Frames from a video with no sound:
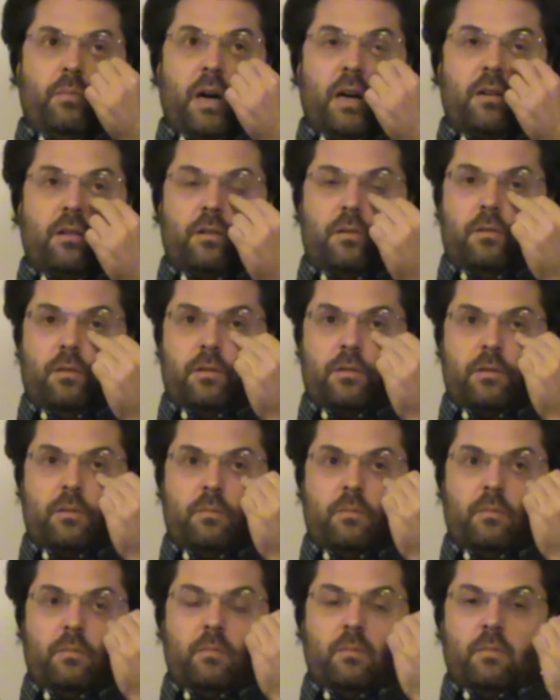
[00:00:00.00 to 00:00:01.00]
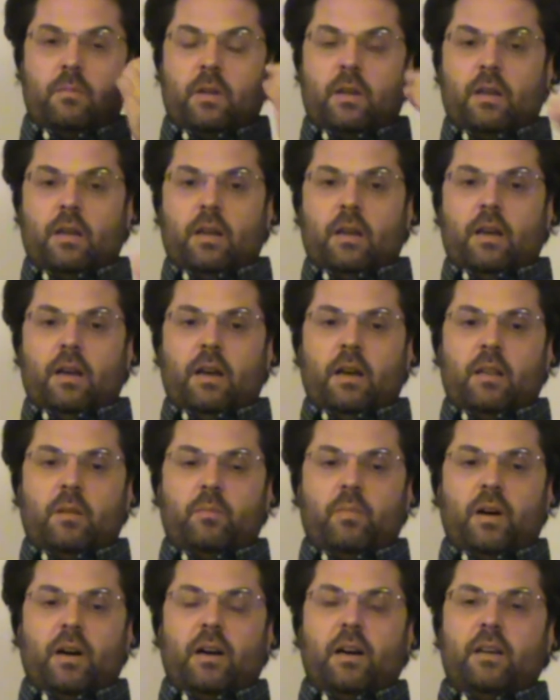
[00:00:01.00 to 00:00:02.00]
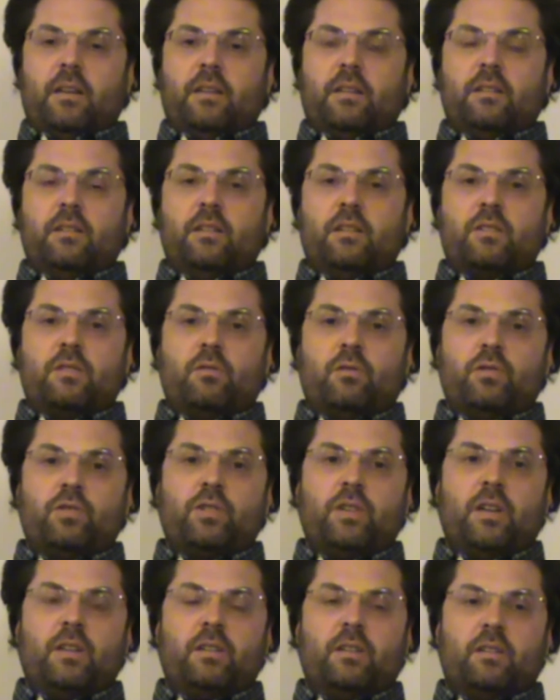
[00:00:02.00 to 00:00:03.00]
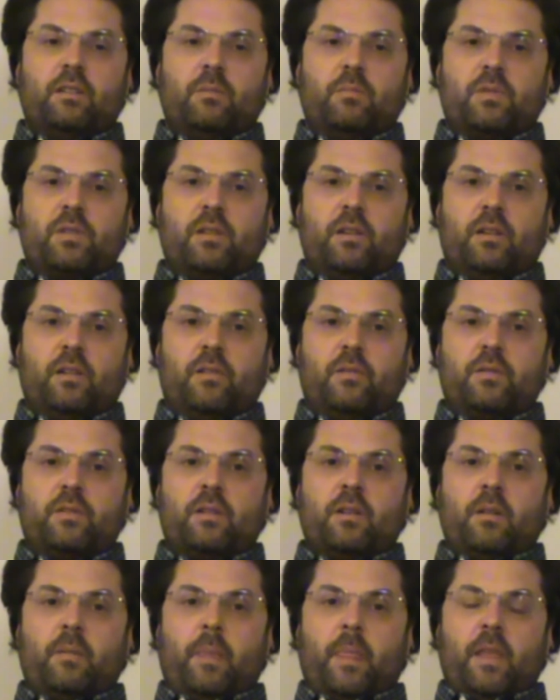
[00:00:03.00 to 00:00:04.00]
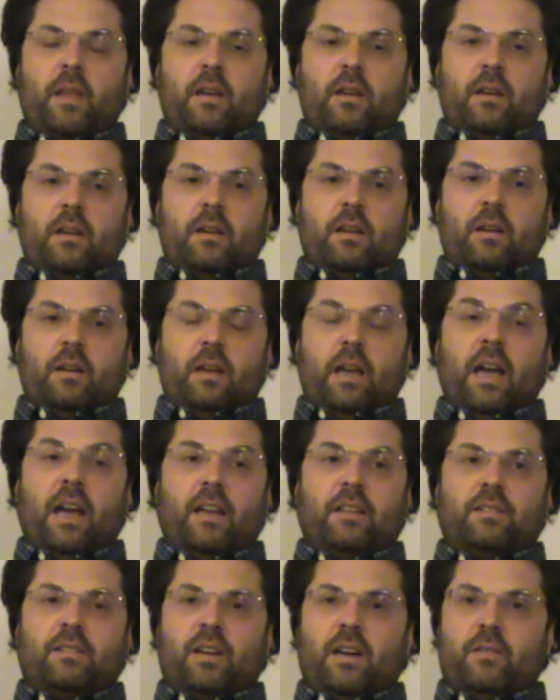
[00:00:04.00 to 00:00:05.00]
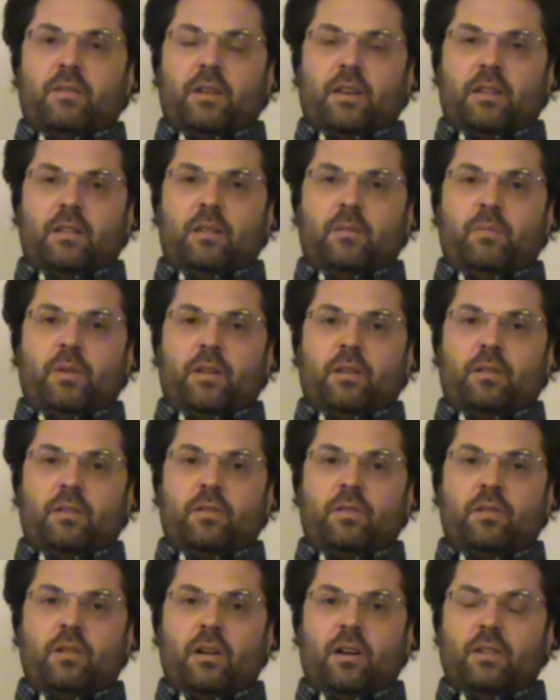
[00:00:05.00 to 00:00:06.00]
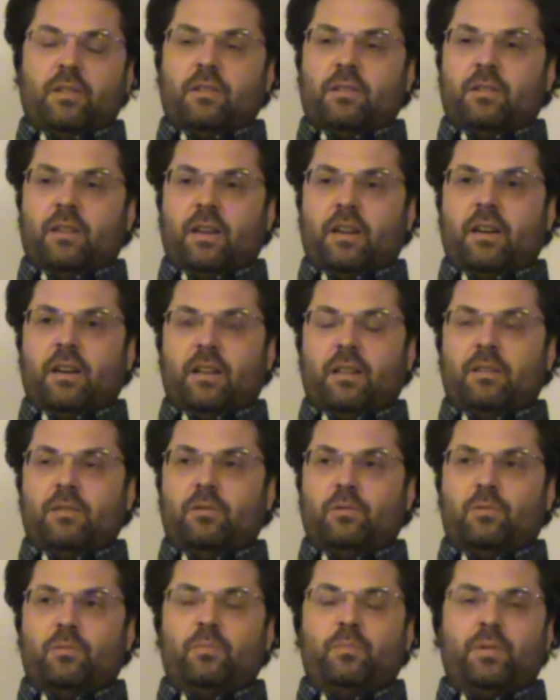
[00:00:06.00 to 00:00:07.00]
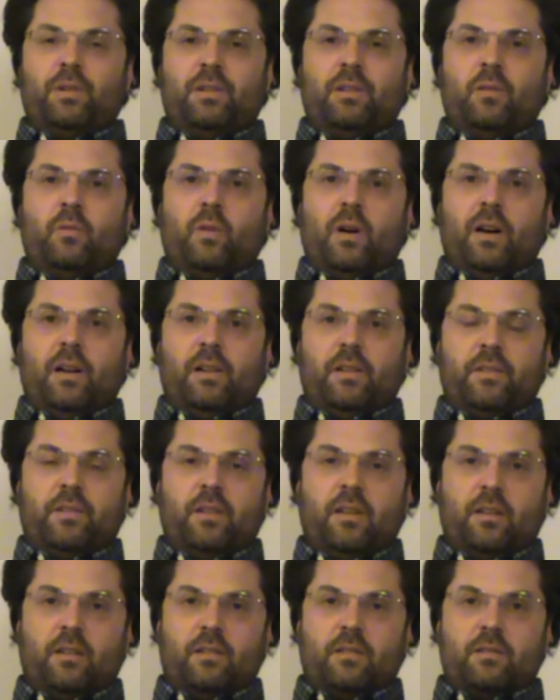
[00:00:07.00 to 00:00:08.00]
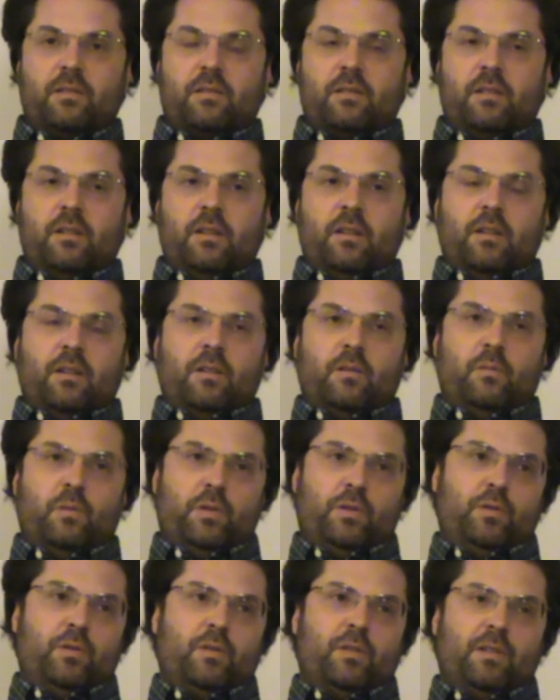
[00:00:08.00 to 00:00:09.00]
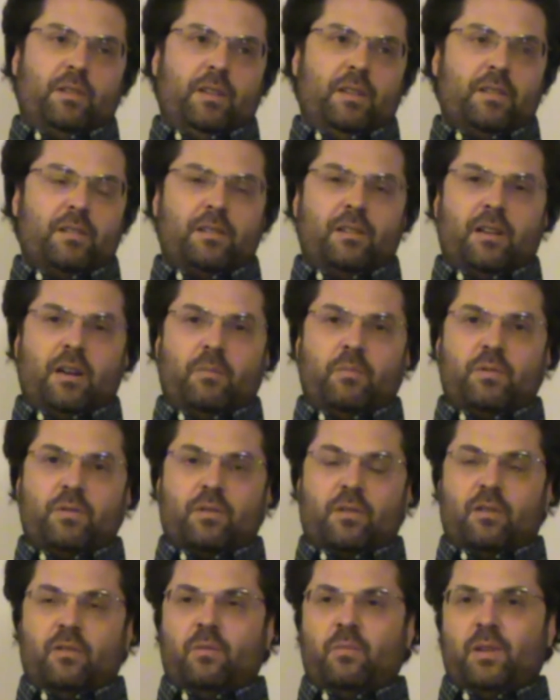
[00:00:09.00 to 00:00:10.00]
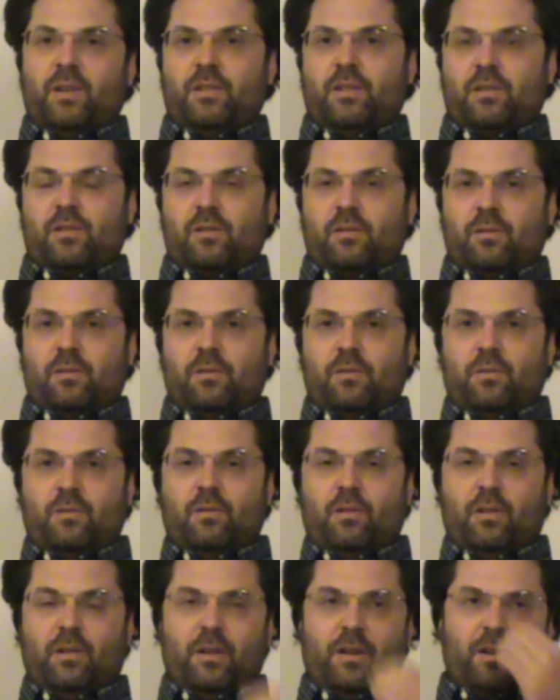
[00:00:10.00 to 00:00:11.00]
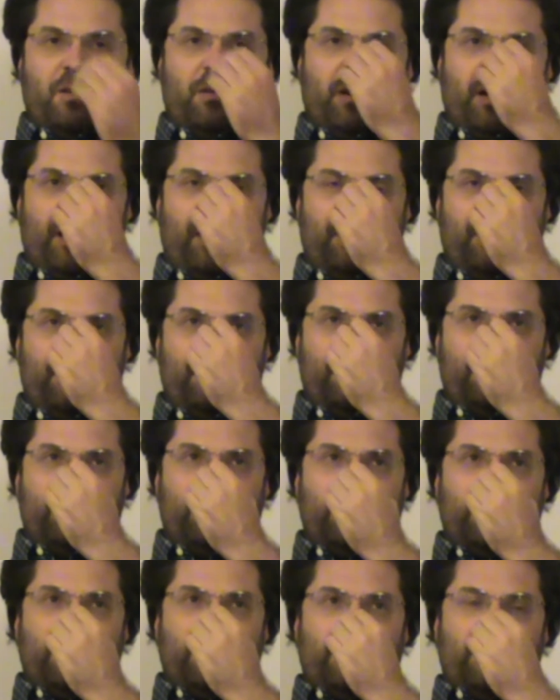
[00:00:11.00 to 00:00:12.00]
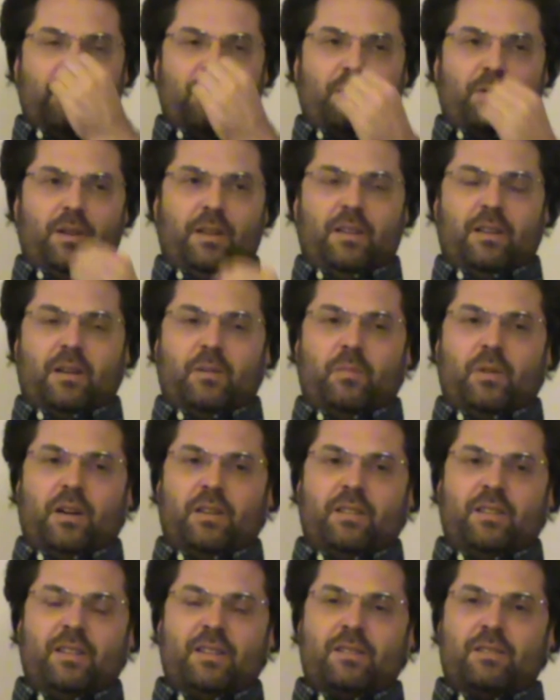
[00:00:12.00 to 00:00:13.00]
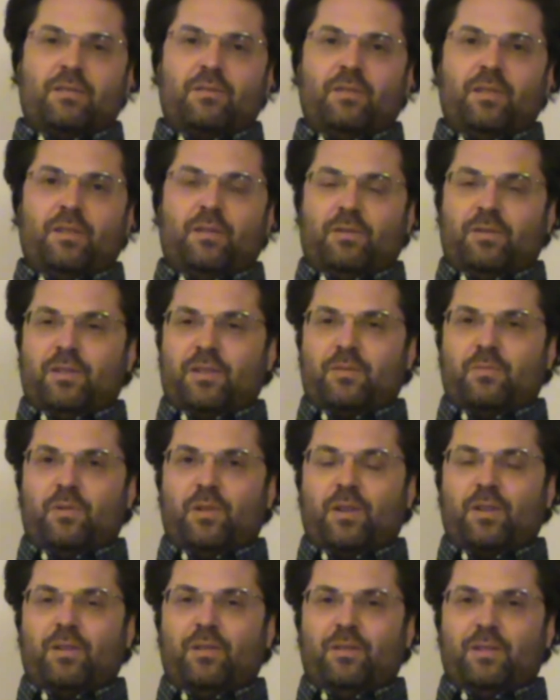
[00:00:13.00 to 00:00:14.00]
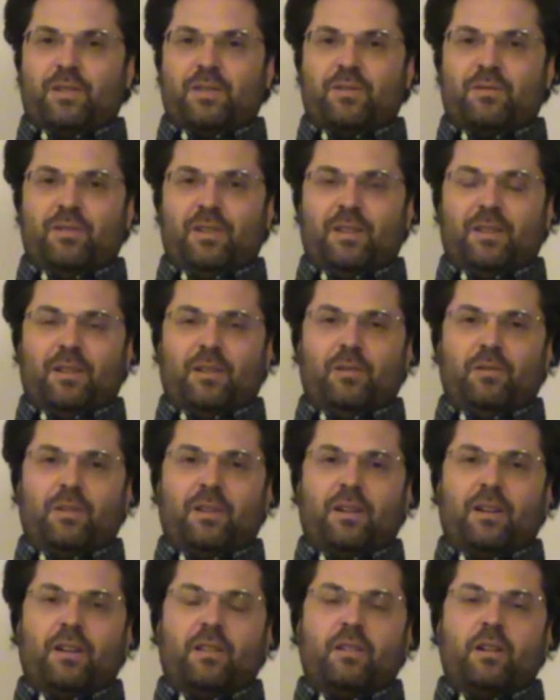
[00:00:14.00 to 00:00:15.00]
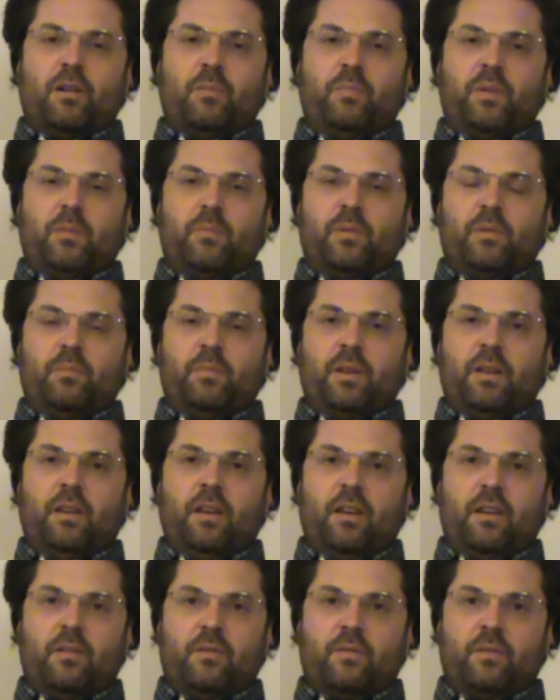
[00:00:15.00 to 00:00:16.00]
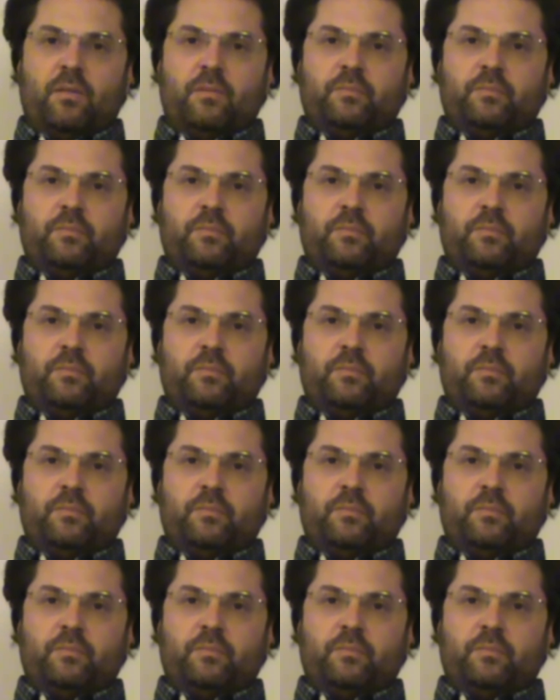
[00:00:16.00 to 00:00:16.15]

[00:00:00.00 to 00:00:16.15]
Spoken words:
macrocosm, and by dissociating themselves and having independent thought, they can do pretty wild things, which you can easily observe by just going around reading about history or just walking on the street and looking at how people behave.